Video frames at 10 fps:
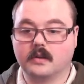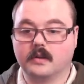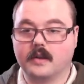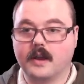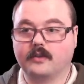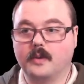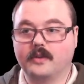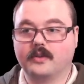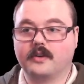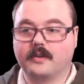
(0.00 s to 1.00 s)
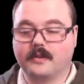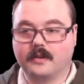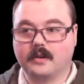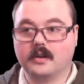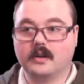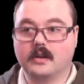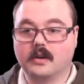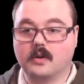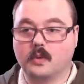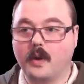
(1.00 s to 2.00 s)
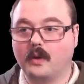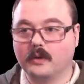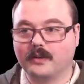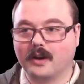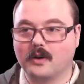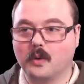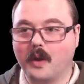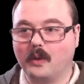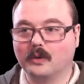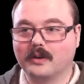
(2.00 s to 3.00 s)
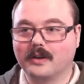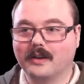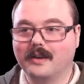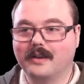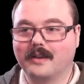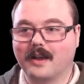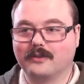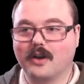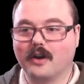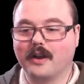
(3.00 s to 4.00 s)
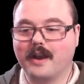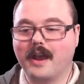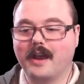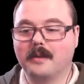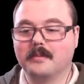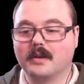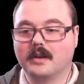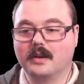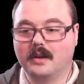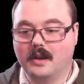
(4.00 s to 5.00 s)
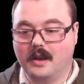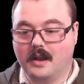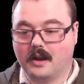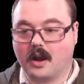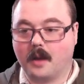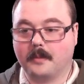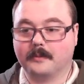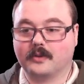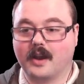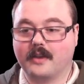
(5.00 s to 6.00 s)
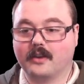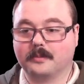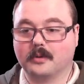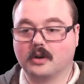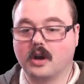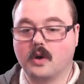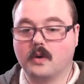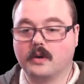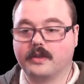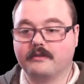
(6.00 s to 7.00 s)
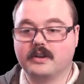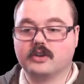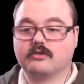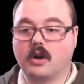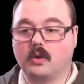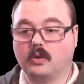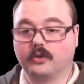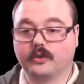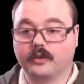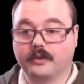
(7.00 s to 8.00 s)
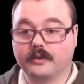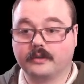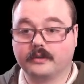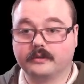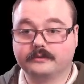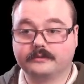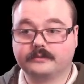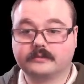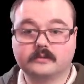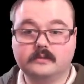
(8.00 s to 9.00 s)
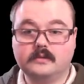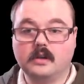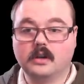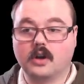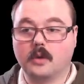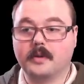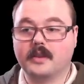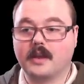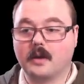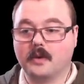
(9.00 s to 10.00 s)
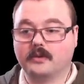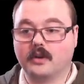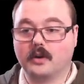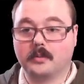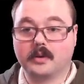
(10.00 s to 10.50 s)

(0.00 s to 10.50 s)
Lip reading: There's a wizard. Quilk? Was that Quilk? That's not a name. Can't believe I'm saying this, but go 3 trolls. Go beat that wizard up.